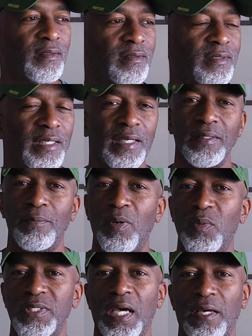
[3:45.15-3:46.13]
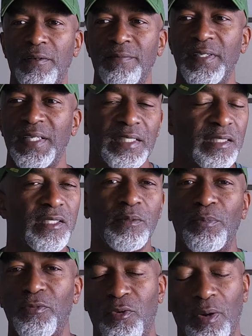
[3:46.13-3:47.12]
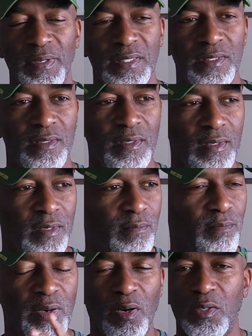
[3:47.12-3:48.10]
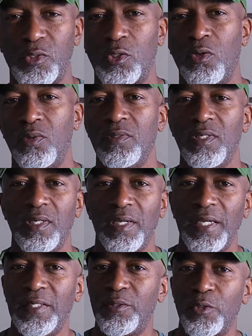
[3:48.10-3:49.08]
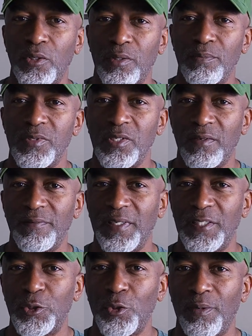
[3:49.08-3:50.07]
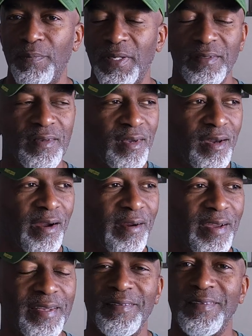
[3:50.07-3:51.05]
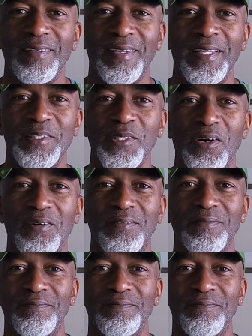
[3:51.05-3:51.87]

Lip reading: to get the most out of it, not just in performance, but also in terms of enjoyment. All right, let's go.